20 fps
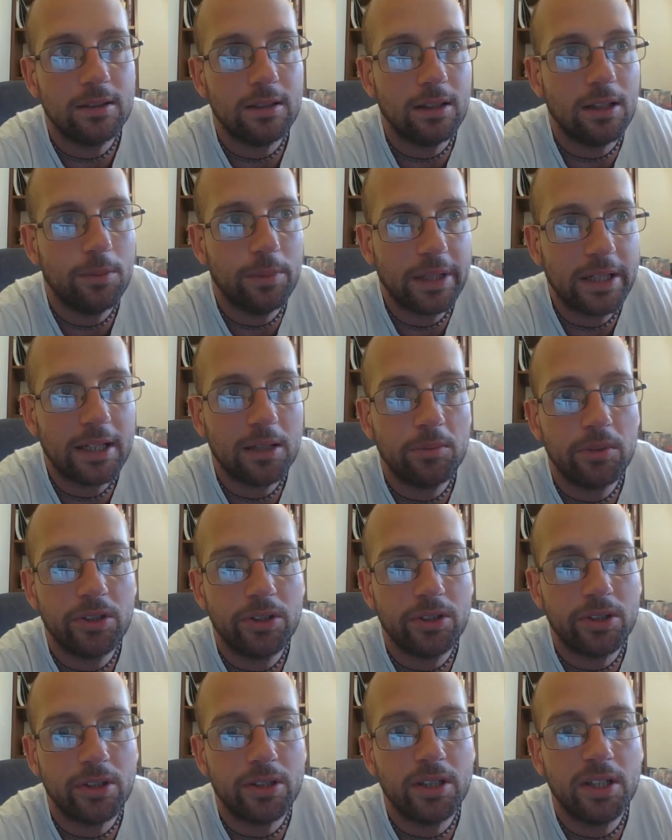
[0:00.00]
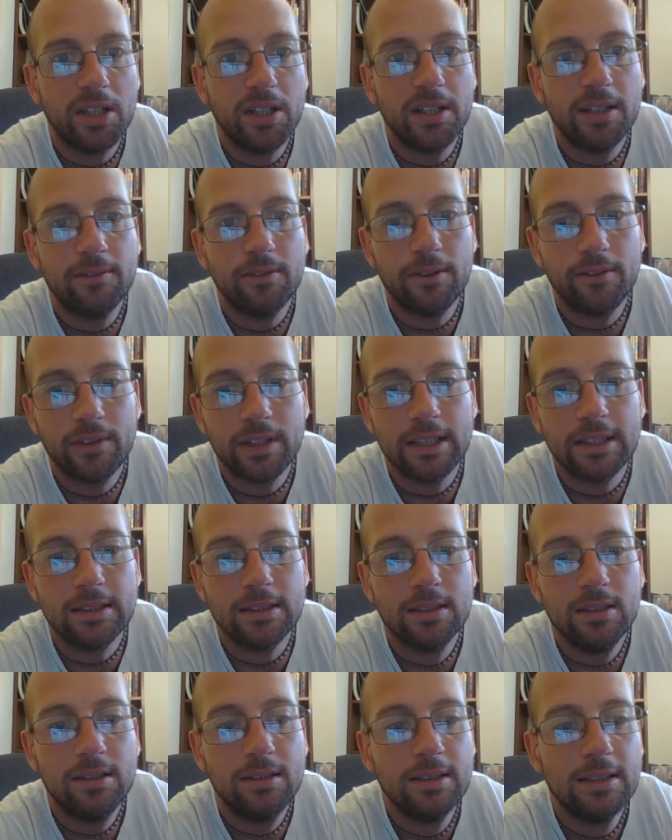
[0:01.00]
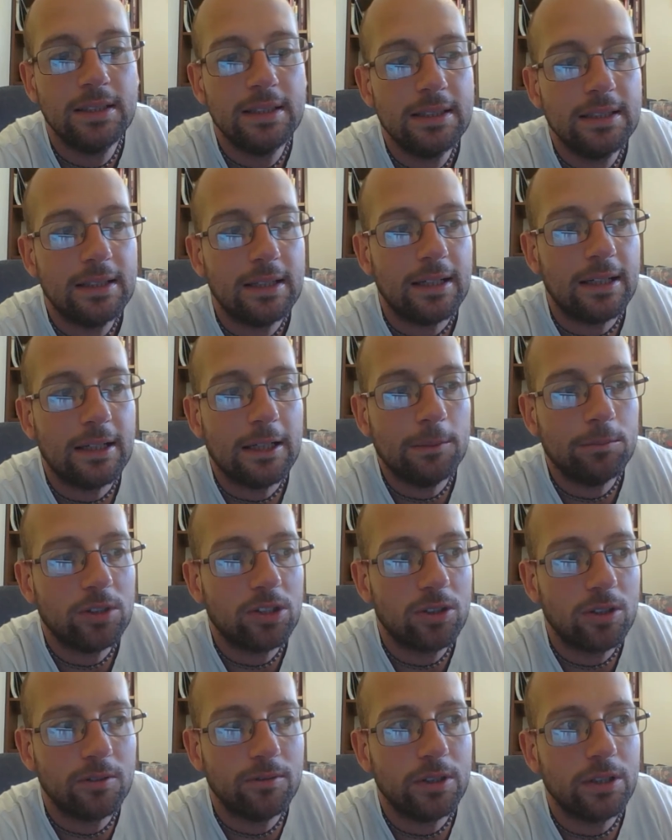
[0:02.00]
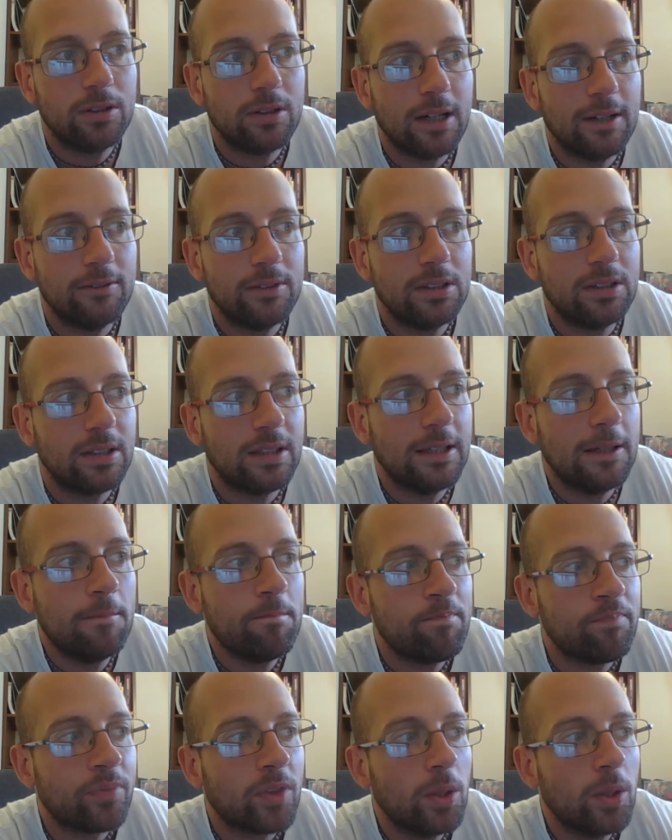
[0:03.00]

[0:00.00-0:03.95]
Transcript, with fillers: He became a sir, everything else, discovered gravity.